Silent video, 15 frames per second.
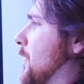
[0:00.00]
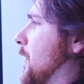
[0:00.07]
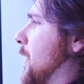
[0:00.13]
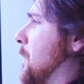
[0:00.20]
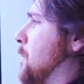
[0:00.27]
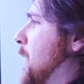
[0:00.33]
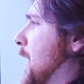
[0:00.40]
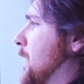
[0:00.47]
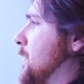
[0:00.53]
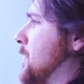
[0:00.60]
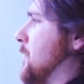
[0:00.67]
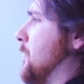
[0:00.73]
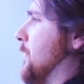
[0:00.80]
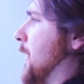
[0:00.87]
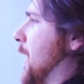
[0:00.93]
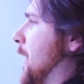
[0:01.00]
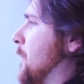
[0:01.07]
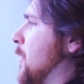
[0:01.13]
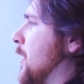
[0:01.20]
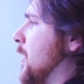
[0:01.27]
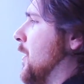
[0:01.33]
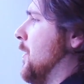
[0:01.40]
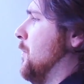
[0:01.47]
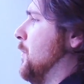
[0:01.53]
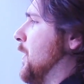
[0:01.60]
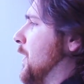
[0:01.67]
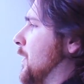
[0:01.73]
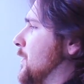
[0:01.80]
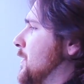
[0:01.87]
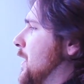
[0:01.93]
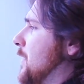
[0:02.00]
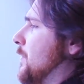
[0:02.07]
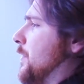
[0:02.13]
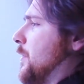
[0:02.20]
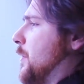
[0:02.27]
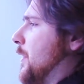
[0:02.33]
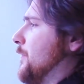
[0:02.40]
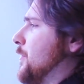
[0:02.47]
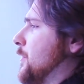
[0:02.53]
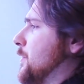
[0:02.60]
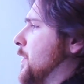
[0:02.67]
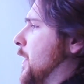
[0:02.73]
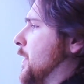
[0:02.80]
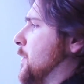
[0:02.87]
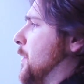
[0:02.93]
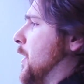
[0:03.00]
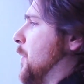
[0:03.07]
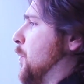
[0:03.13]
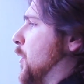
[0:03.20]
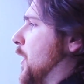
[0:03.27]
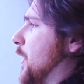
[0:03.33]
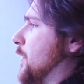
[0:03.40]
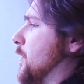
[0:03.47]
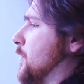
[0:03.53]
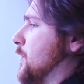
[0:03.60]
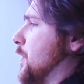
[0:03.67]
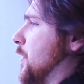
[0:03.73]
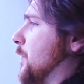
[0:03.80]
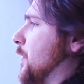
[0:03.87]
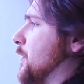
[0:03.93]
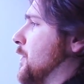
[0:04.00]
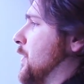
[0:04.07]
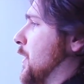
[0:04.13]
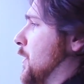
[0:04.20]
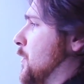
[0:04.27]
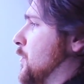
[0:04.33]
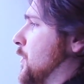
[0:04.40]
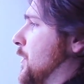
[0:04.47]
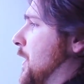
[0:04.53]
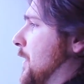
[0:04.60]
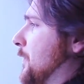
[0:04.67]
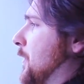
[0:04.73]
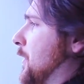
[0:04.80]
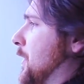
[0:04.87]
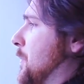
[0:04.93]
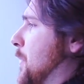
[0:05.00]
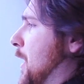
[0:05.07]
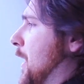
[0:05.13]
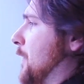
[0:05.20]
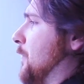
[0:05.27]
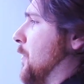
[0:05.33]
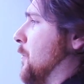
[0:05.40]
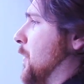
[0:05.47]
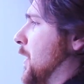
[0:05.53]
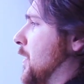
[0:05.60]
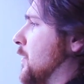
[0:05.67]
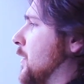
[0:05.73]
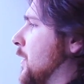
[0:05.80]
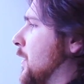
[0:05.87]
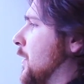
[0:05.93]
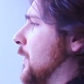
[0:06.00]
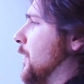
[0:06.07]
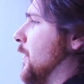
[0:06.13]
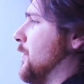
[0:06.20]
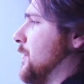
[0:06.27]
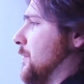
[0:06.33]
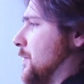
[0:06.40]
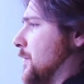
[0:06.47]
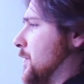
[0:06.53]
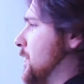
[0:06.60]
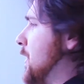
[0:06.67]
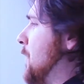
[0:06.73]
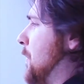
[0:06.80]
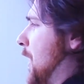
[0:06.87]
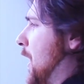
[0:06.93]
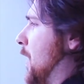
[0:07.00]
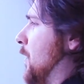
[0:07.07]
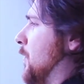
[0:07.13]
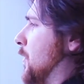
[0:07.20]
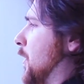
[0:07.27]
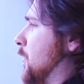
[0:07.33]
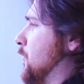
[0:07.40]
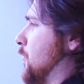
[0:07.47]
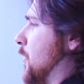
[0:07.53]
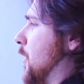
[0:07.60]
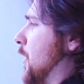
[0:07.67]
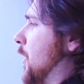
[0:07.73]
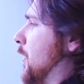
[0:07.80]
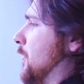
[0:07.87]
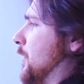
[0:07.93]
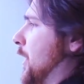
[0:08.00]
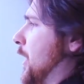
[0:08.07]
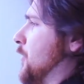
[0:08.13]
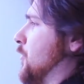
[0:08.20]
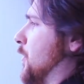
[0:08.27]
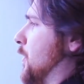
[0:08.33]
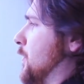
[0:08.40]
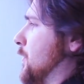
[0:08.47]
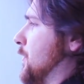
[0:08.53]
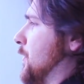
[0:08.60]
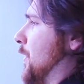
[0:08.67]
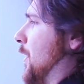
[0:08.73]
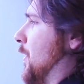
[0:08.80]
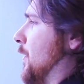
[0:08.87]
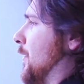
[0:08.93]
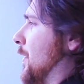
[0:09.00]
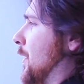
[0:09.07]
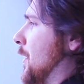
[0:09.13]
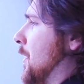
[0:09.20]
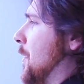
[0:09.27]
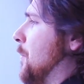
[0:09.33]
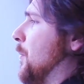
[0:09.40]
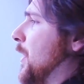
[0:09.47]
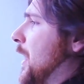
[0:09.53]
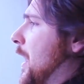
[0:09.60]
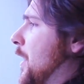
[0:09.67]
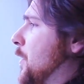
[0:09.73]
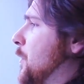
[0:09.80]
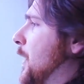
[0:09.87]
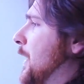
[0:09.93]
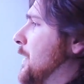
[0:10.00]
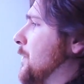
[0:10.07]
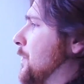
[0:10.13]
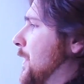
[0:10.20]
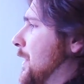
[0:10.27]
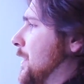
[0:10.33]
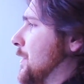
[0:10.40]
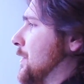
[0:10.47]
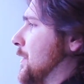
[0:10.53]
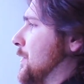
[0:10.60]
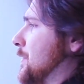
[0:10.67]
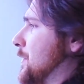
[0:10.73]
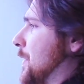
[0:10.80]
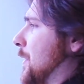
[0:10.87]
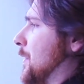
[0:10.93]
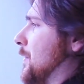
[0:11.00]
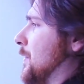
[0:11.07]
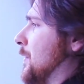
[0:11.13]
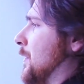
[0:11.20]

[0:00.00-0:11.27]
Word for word: off a pensive vibe, because even though I've just talked about a product or service that you should definitely buy from me, there's somehow a draw, catch, or concern. But how do I defeat this concern?